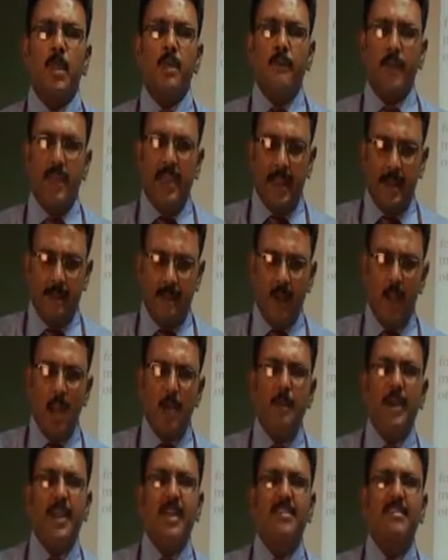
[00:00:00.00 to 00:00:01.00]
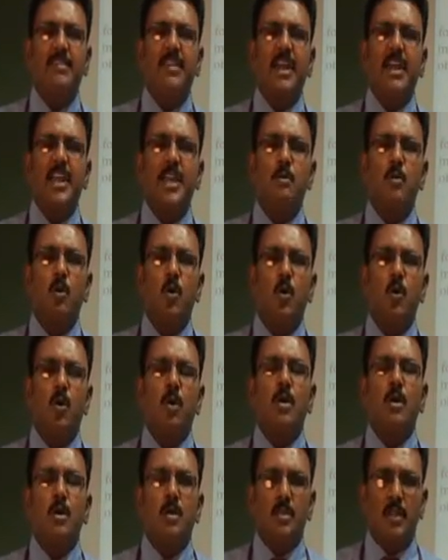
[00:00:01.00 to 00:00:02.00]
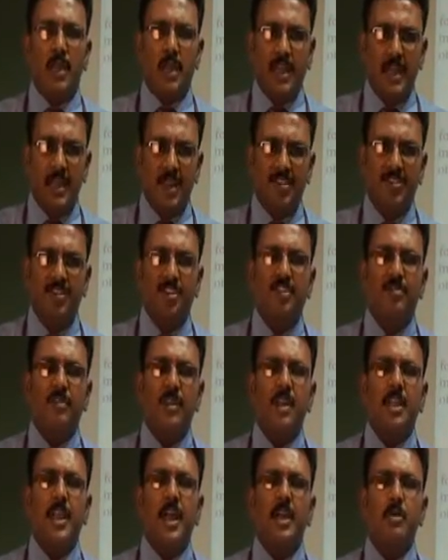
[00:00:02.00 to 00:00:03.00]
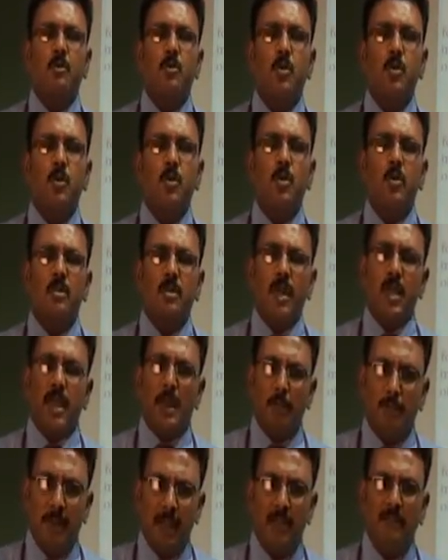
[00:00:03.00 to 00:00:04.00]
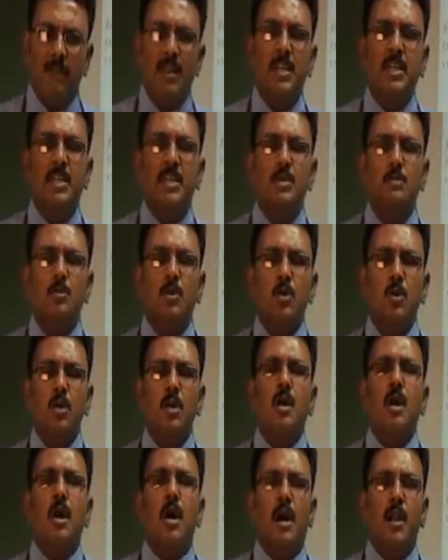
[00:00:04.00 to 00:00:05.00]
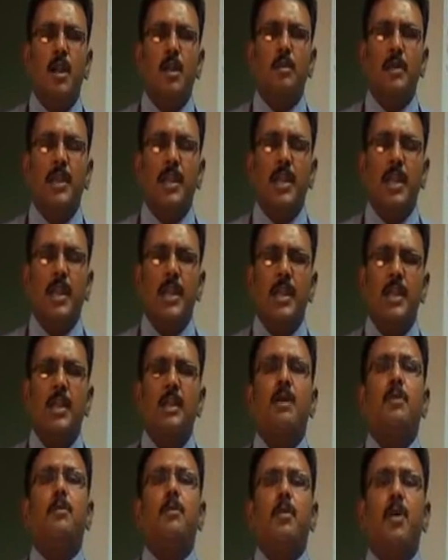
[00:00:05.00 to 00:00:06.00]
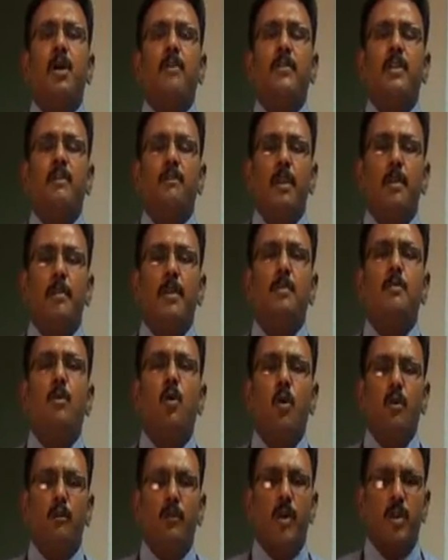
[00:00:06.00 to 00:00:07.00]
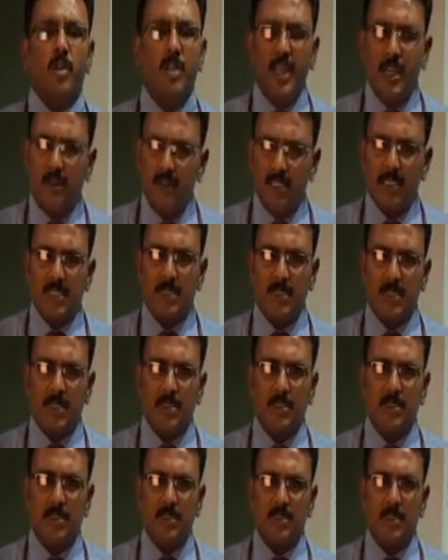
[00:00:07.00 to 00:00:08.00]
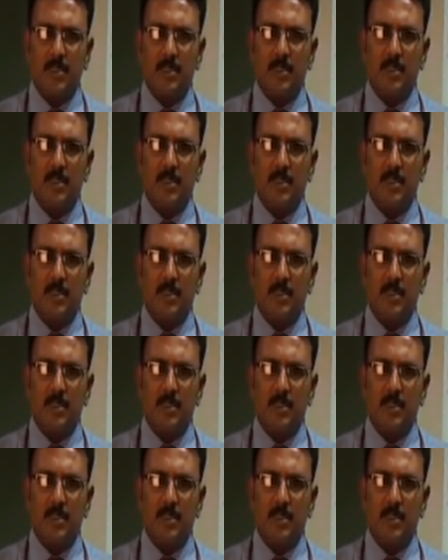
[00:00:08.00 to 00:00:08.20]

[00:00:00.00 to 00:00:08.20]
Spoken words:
If an environment is earning more, the industries will earn more, the company will earn more, automatically profit will be more for the investors.